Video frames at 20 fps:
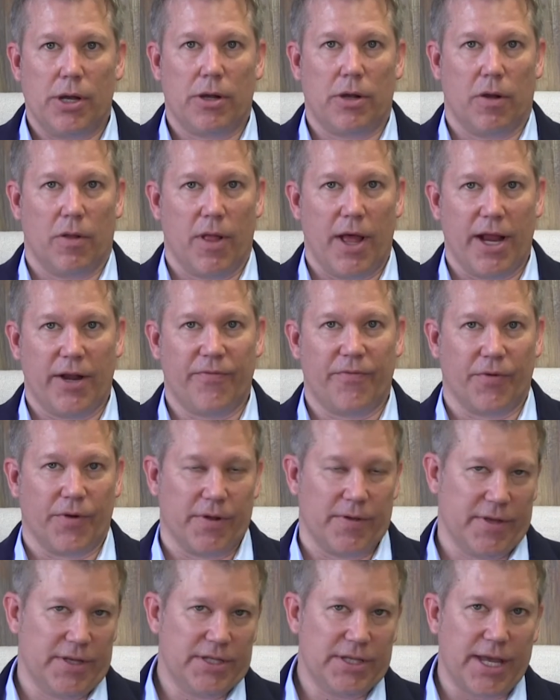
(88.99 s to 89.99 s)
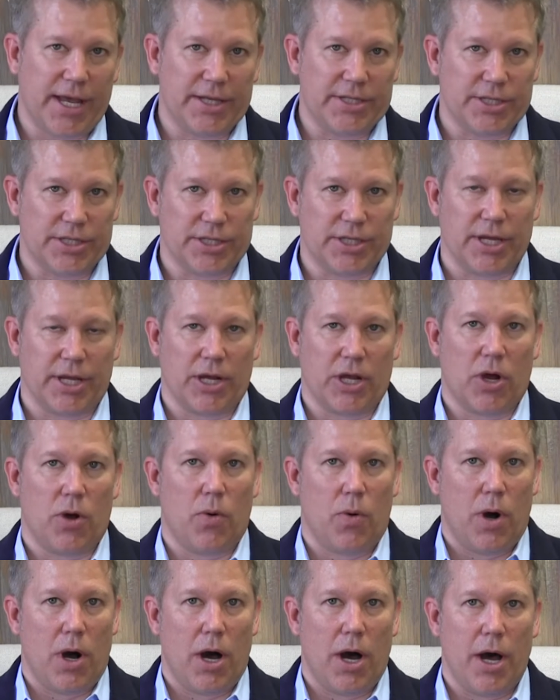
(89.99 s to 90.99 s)
collect for you. These cases can
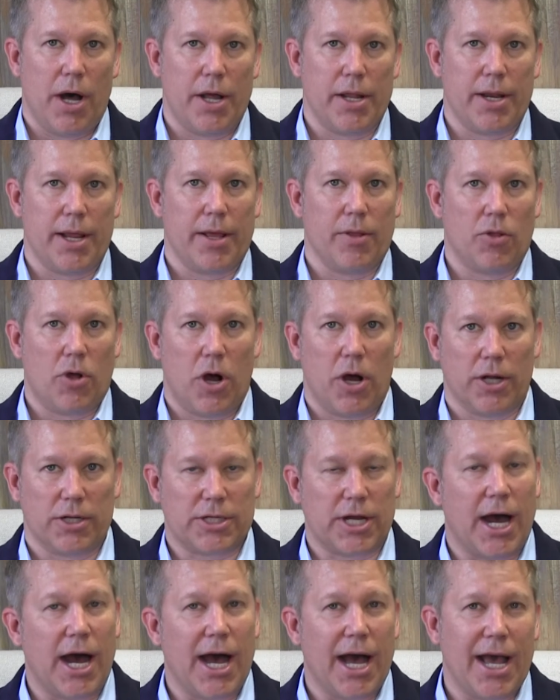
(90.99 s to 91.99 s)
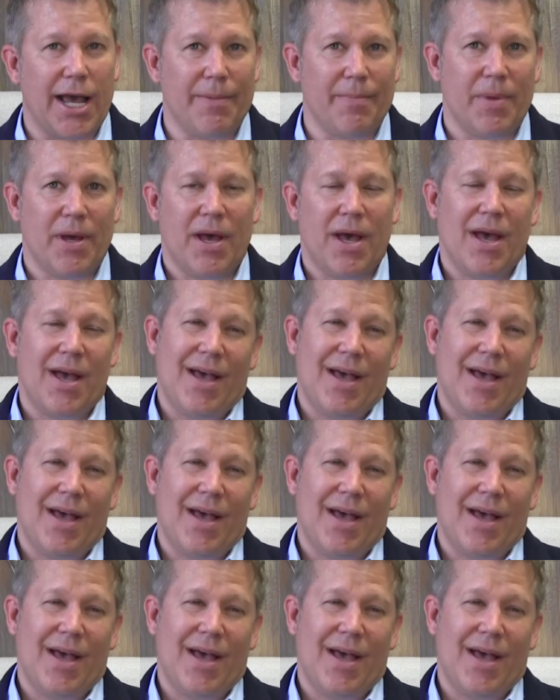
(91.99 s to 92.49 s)
go on a long time.